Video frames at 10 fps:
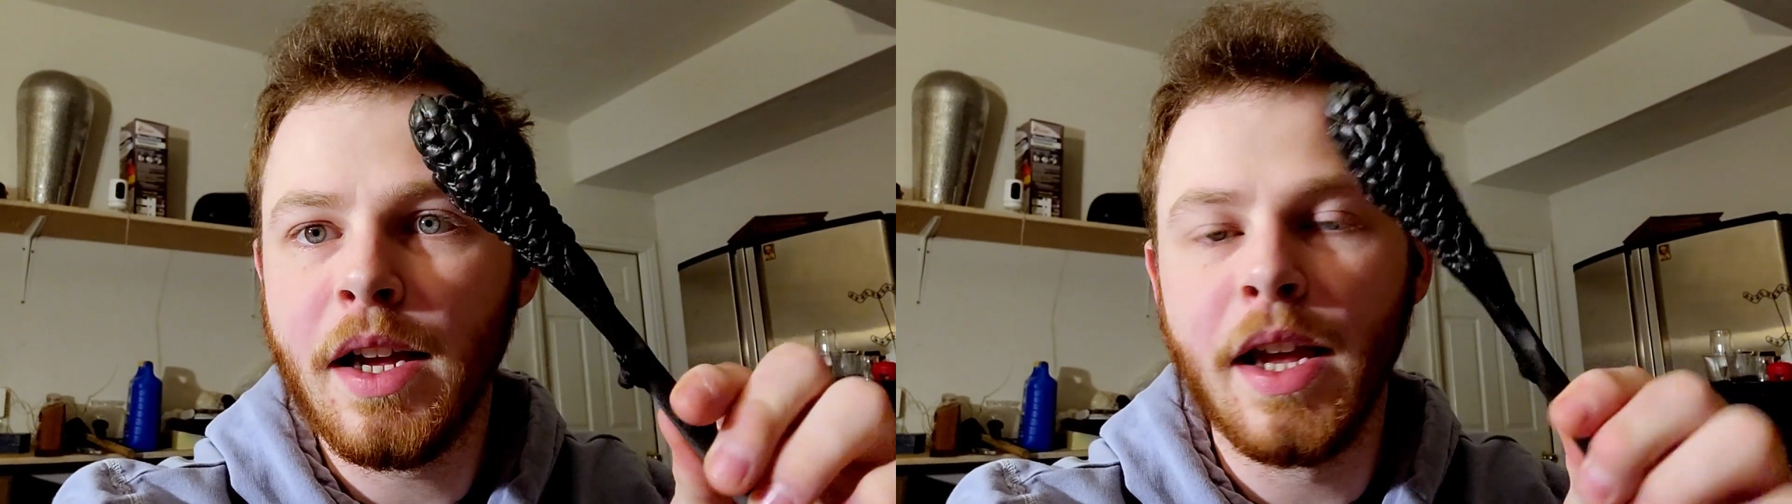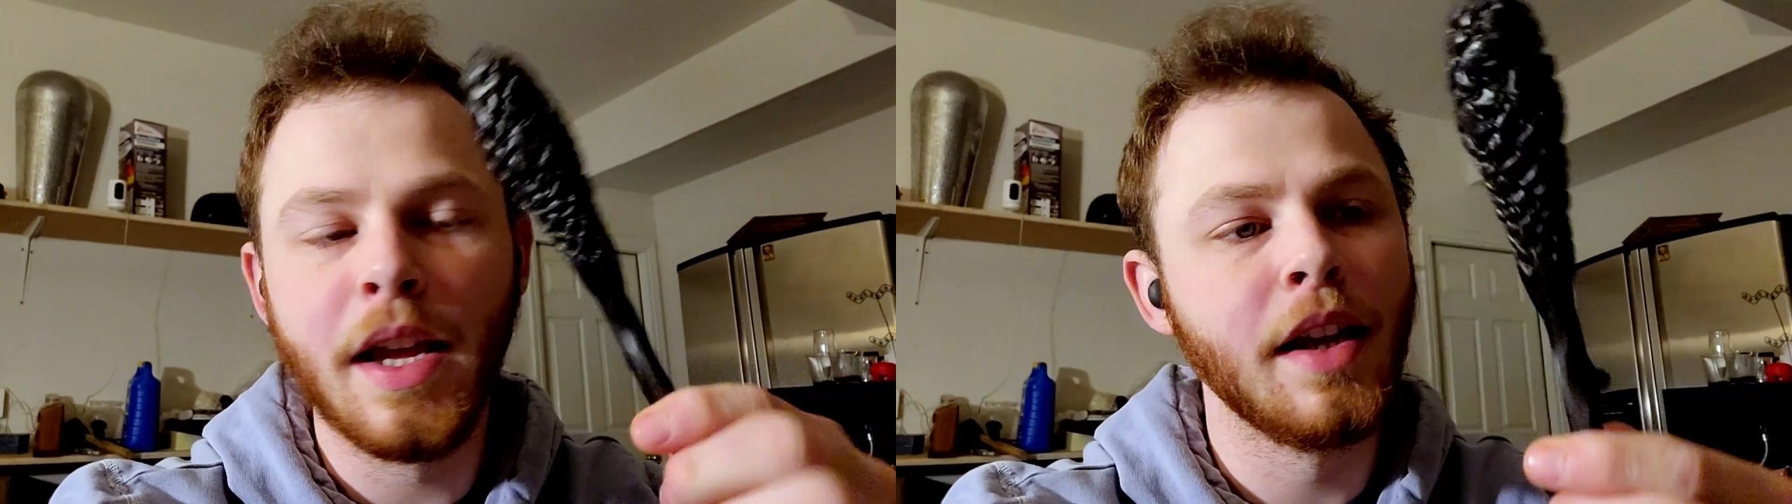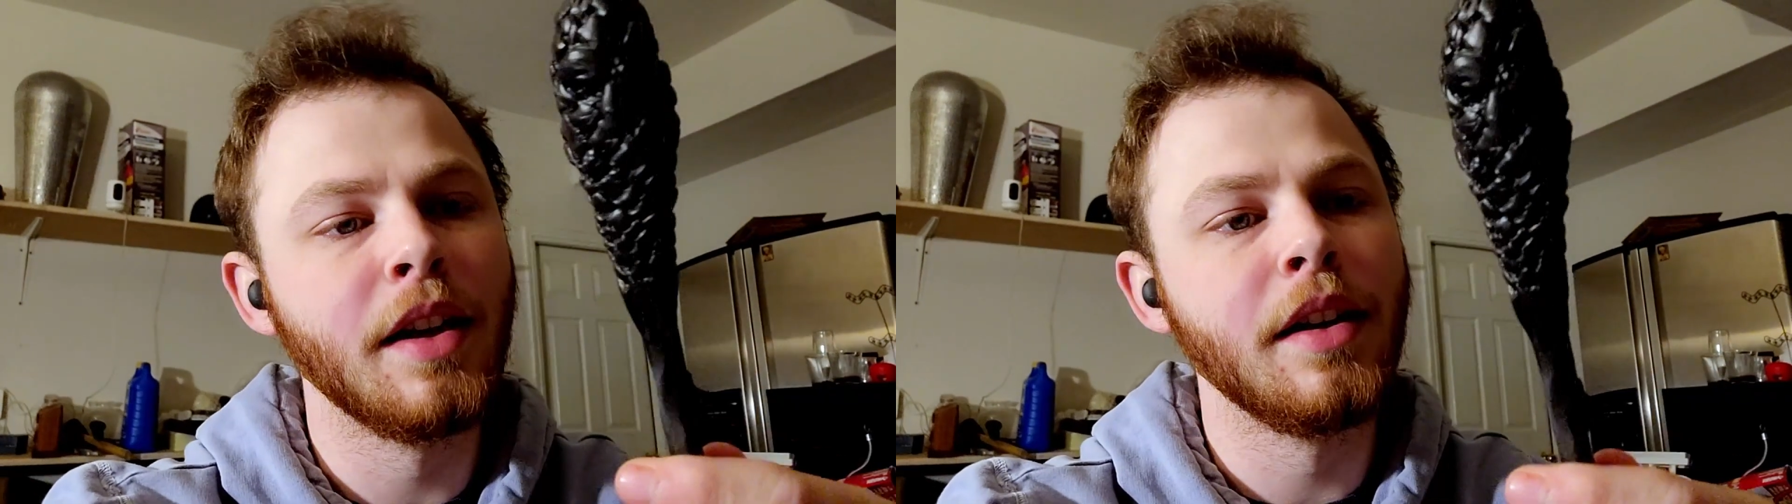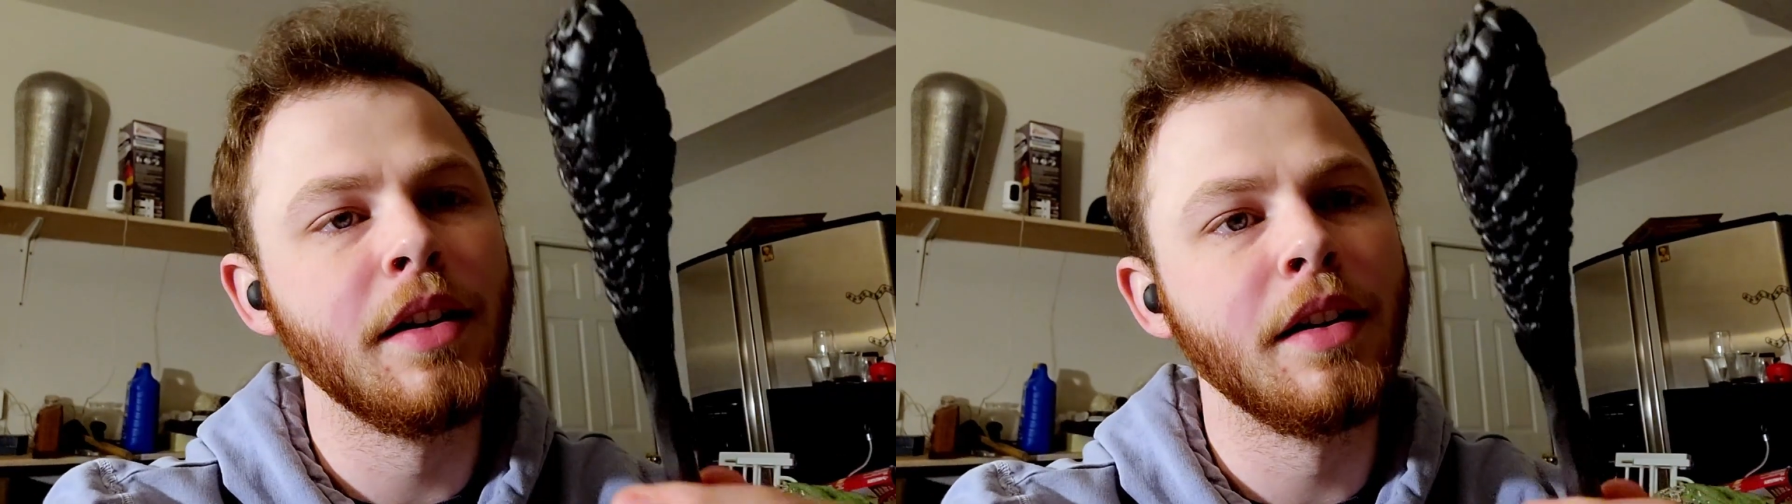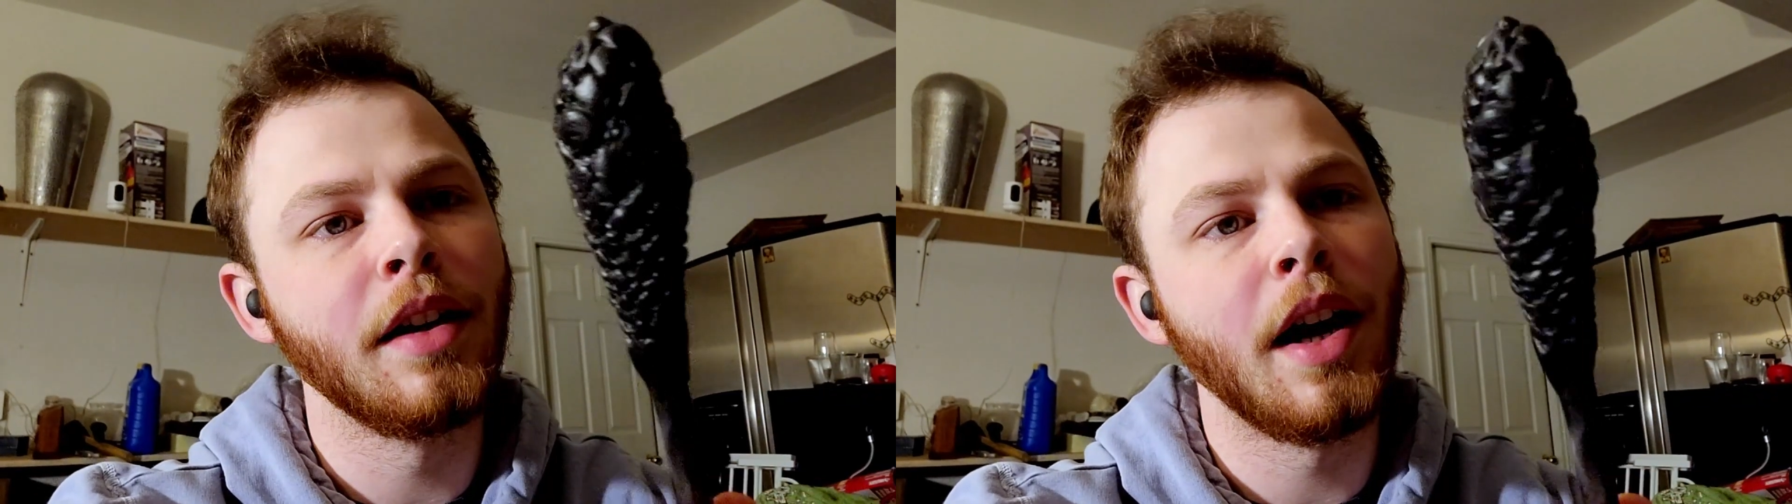
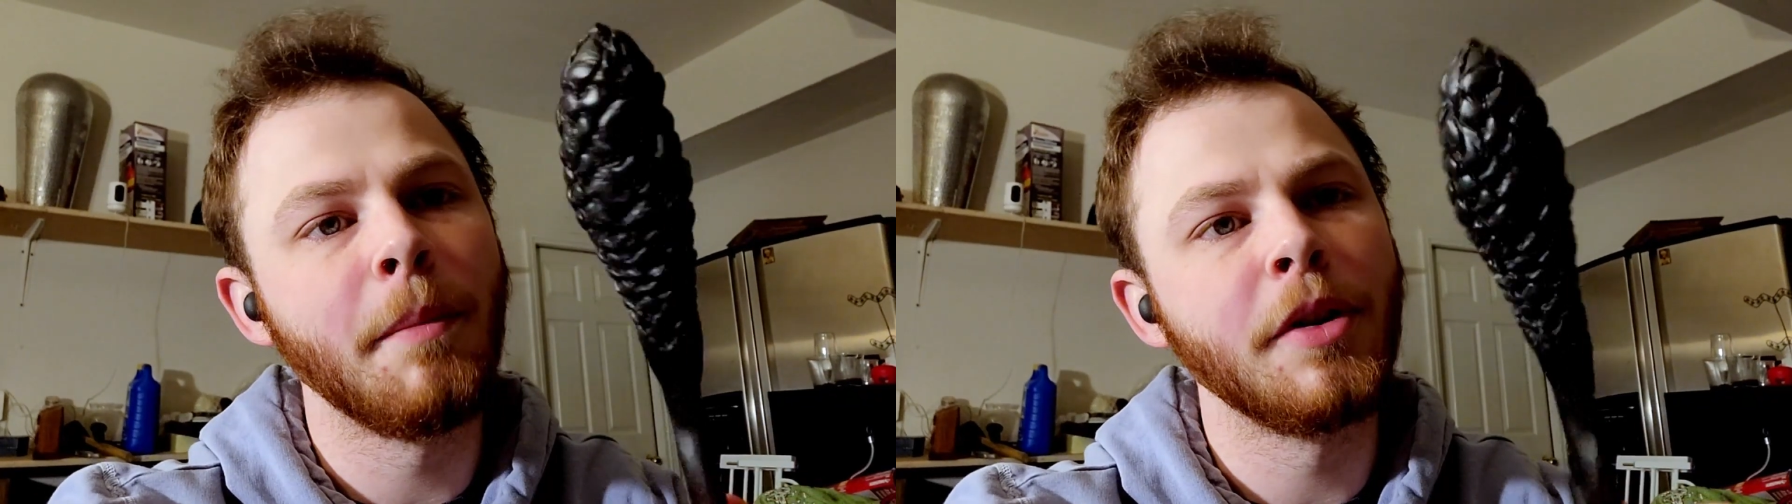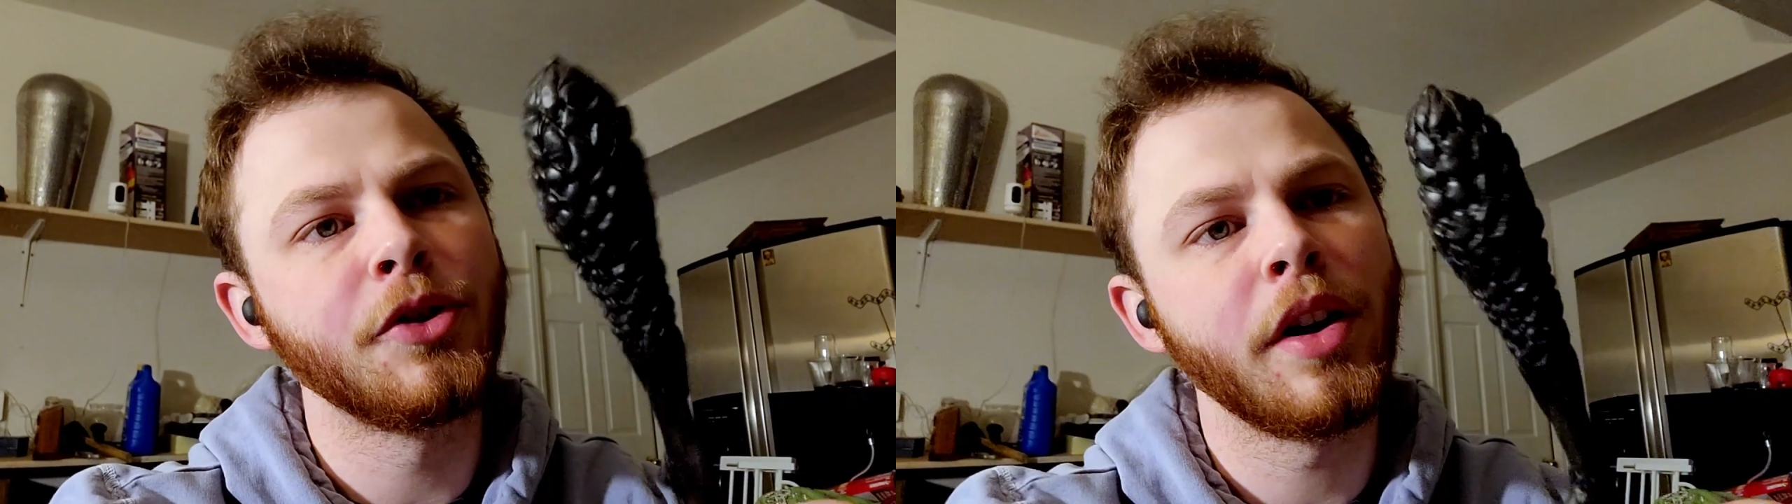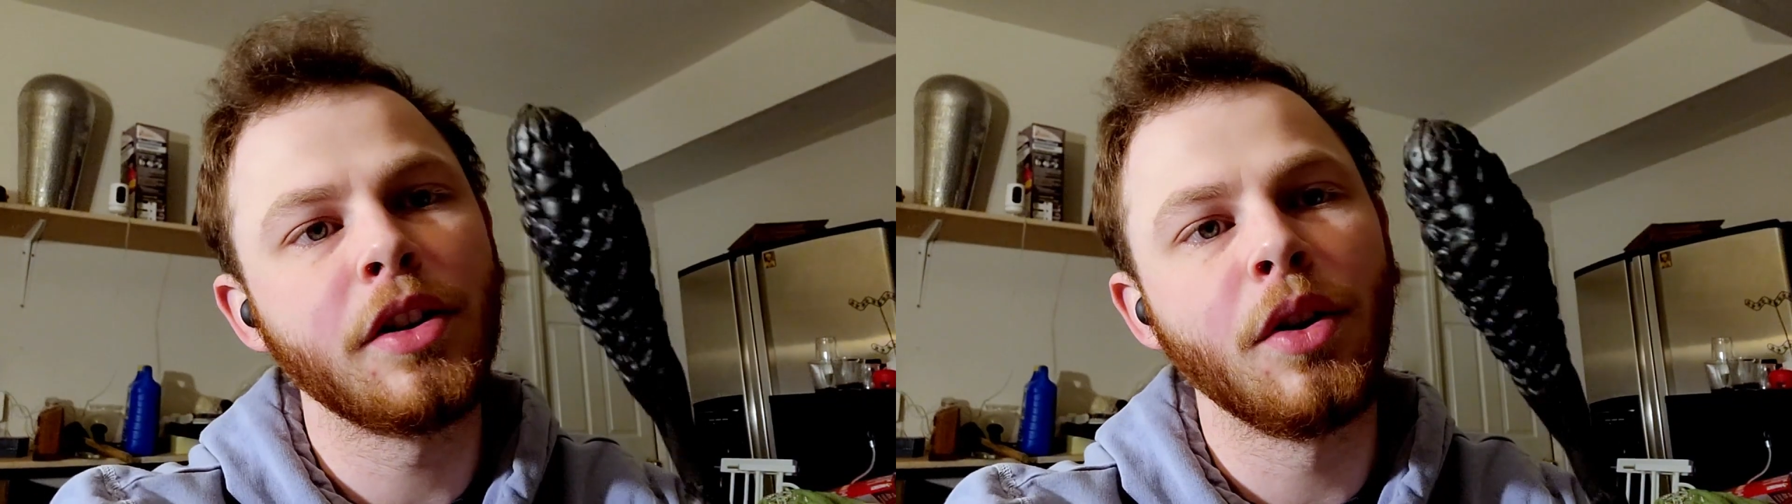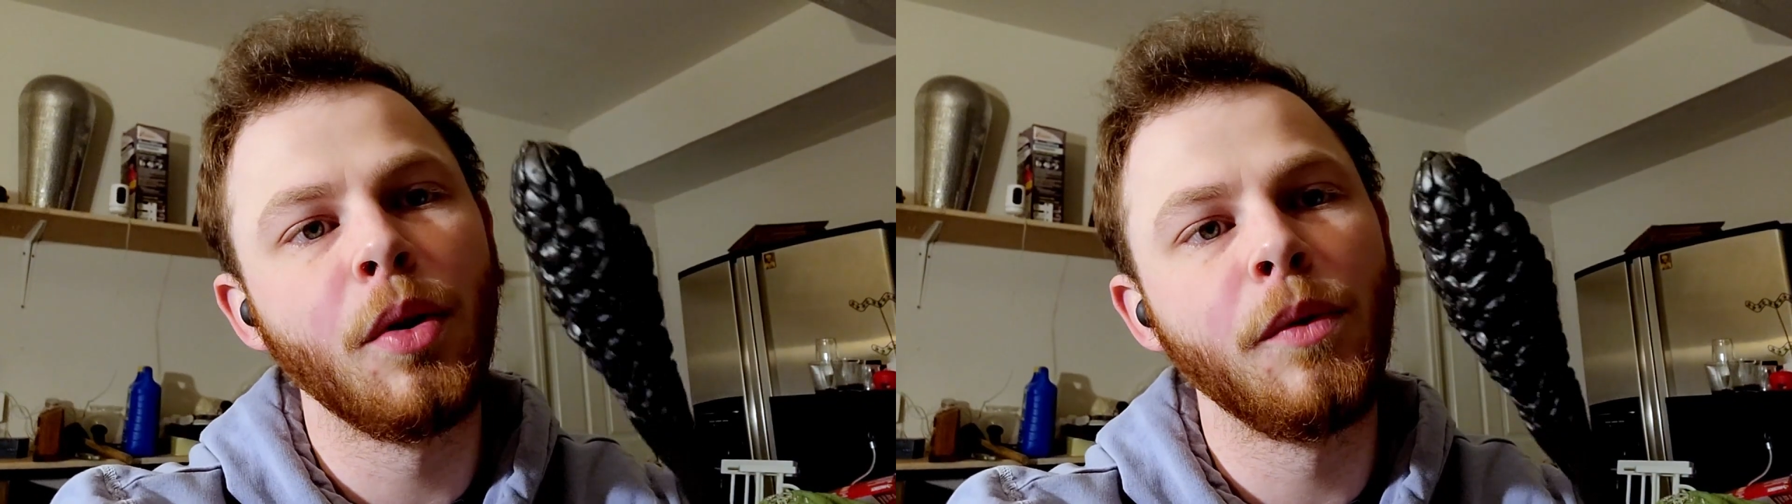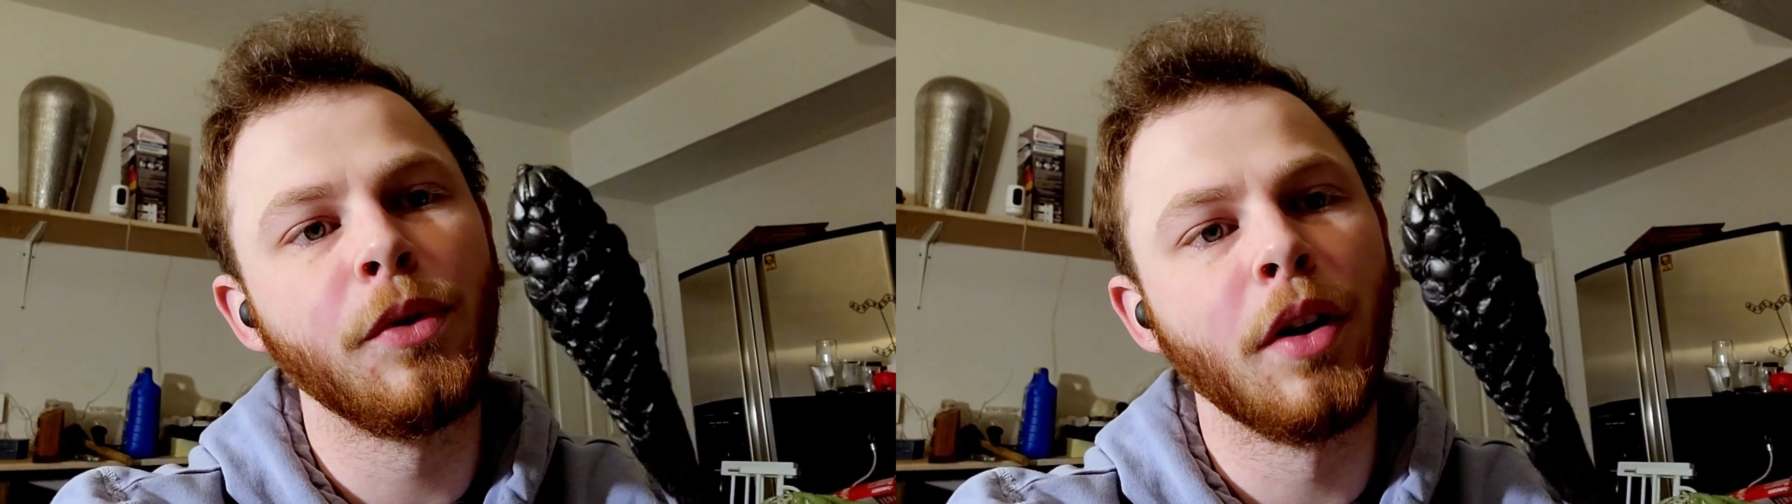and I'm going to try to
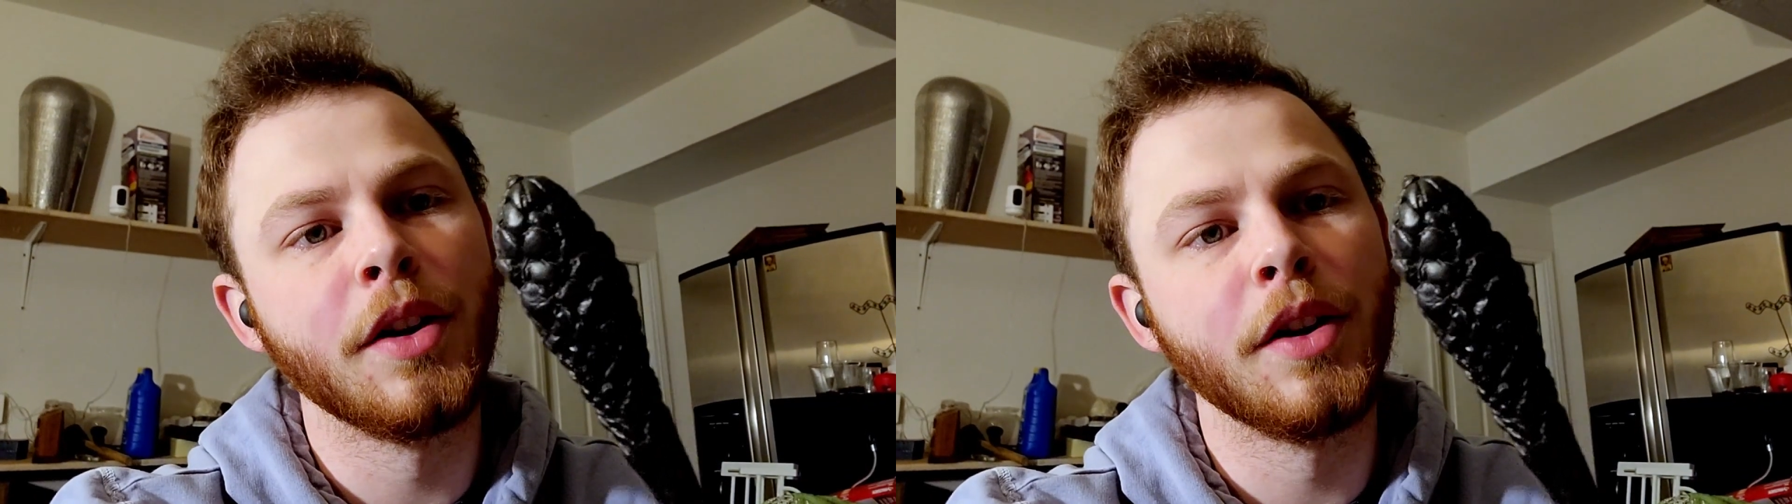go for